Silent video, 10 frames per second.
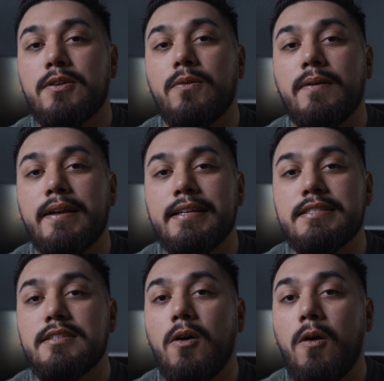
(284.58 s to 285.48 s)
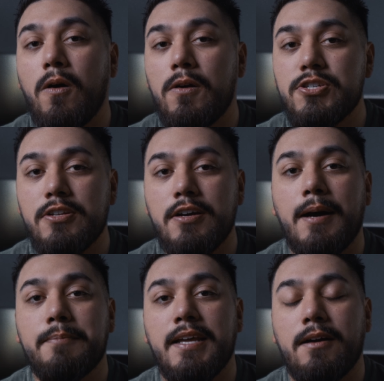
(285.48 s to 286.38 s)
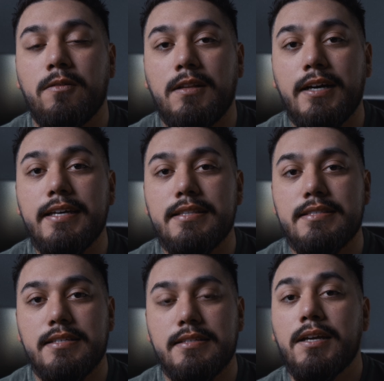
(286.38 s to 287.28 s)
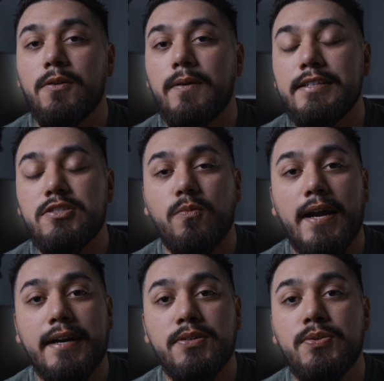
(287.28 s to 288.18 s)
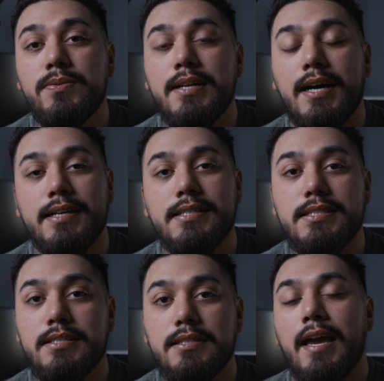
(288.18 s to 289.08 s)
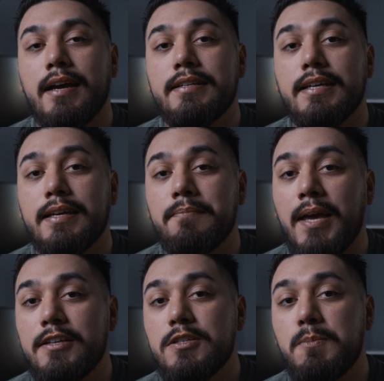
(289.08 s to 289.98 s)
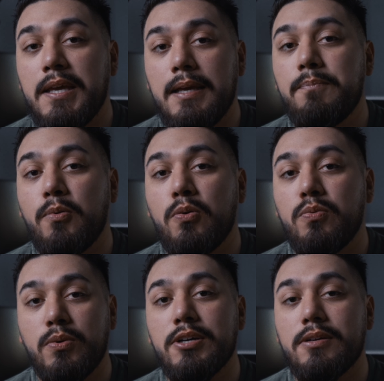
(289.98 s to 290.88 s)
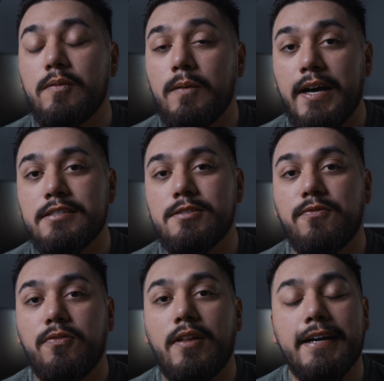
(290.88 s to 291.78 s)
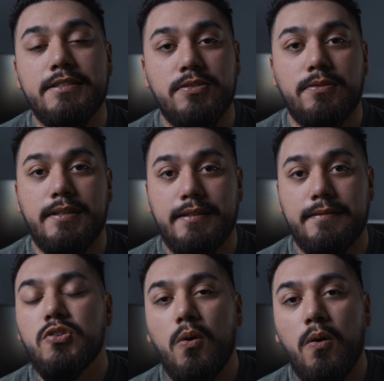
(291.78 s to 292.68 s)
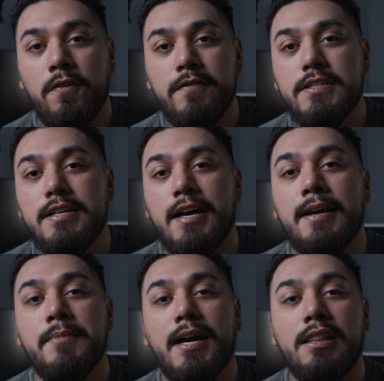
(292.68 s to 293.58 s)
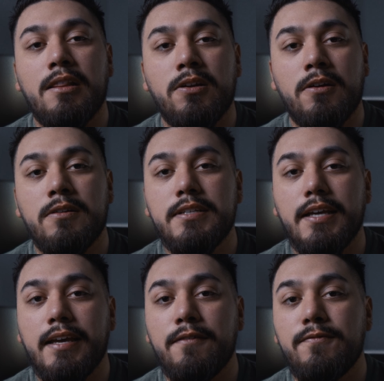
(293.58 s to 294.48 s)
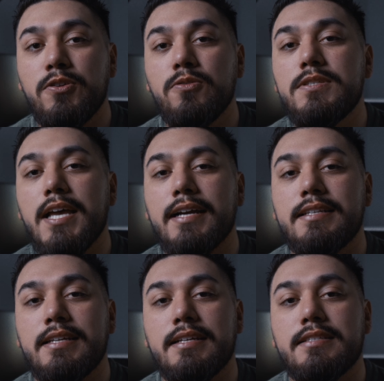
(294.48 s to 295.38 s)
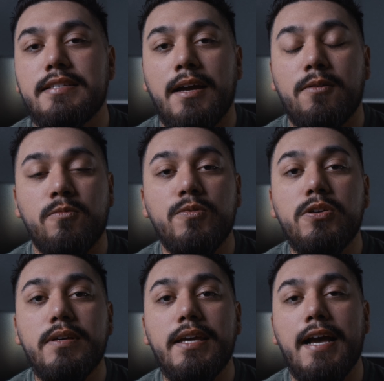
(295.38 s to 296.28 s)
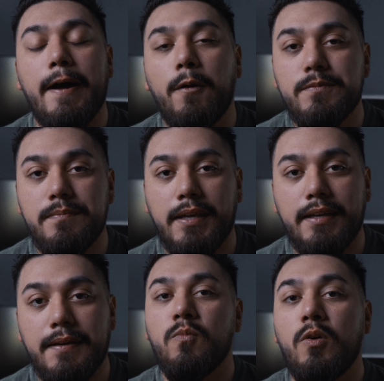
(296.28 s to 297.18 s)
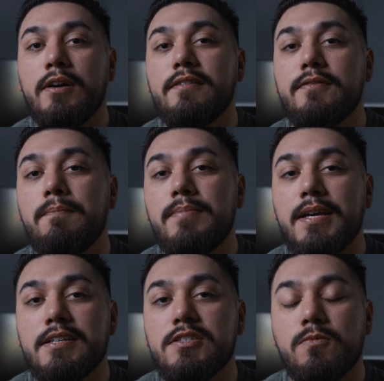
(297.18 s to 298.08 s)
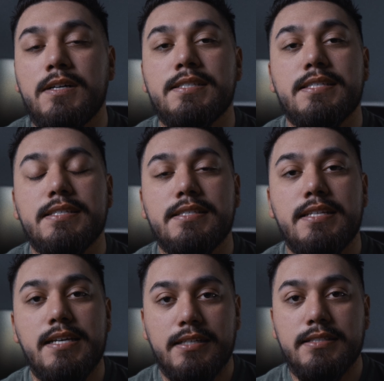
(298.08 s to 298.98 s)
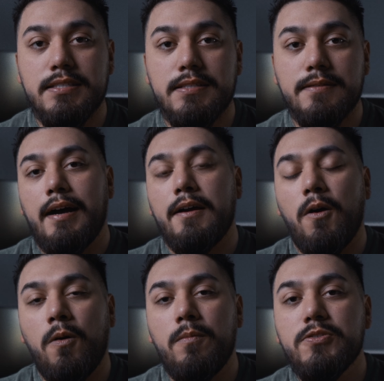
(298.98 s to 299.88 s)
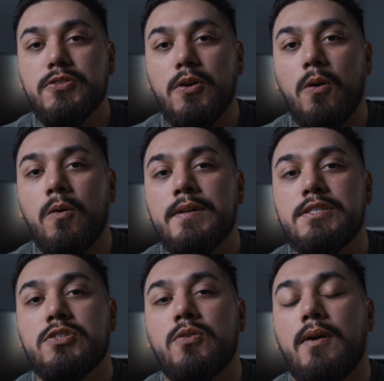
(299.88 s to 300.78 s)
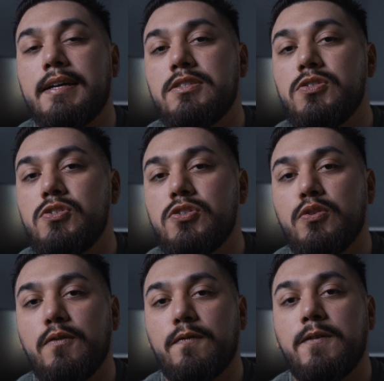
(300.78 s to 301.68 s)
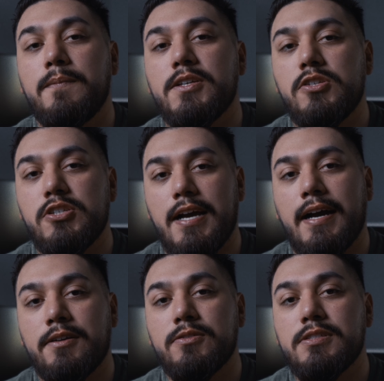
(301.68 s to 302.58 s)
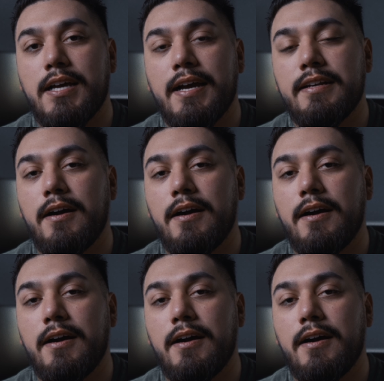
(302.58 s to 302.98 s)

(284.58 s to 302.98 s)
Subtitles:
creates harsh top-down light. It creates raccoon eyes, and it makes people look less flattering. So over time, I learned a few techniques that really helped me. One of the biggest ones is this. I almost always try to shoot from the shadow side